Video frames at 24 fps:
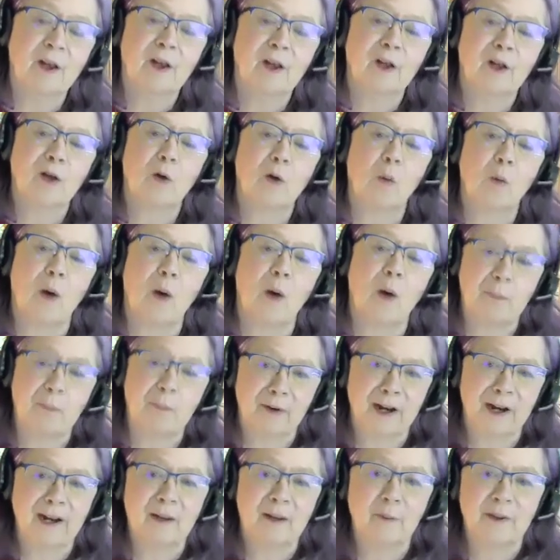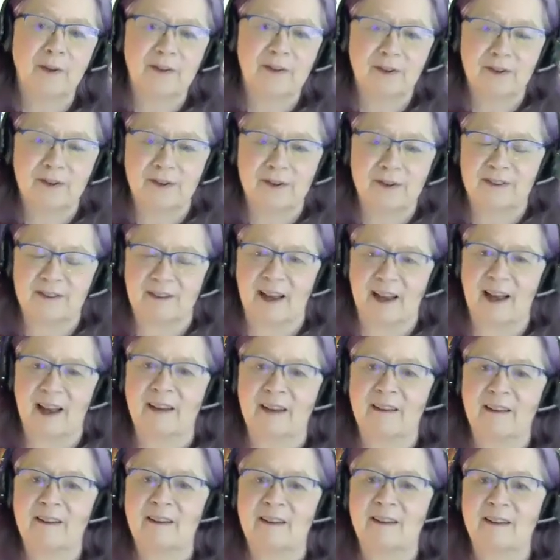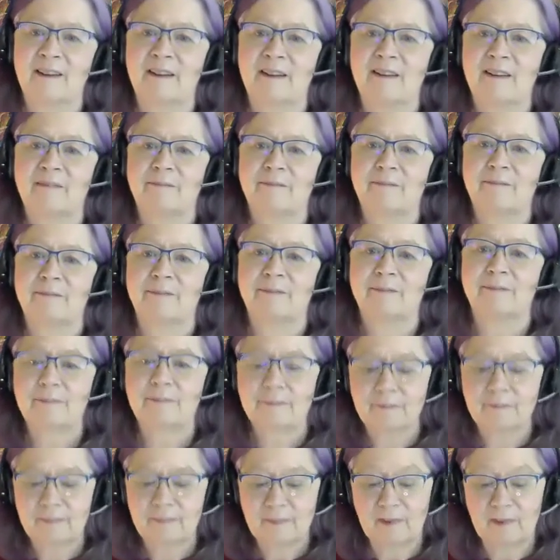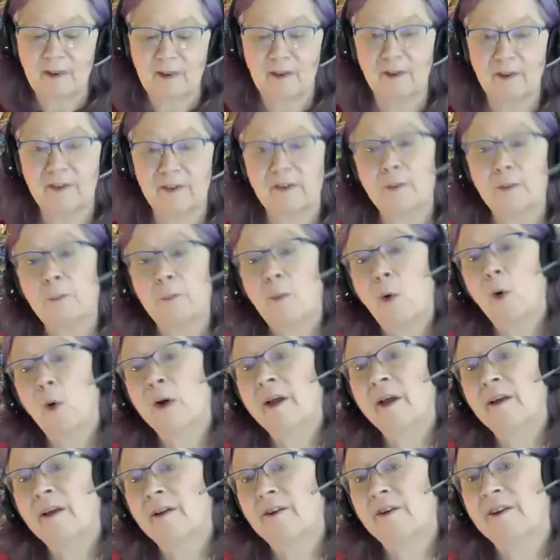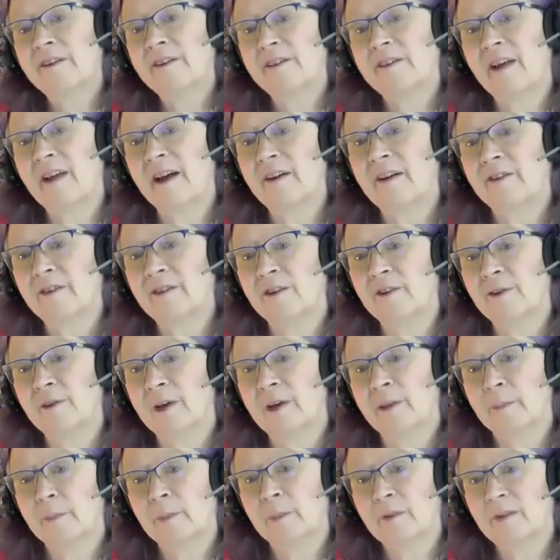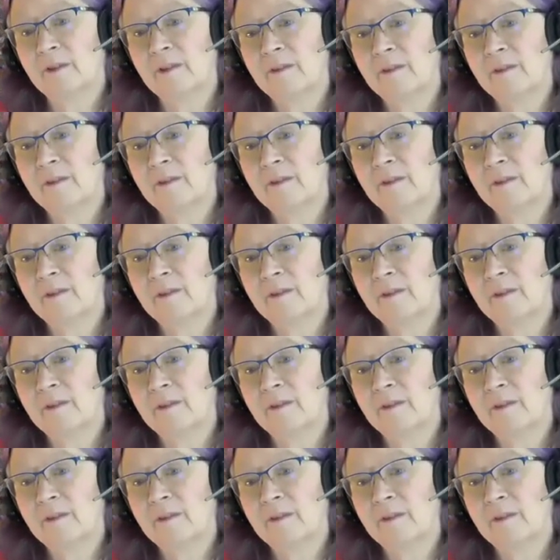cooperating with your design, supporting your desires and dreams.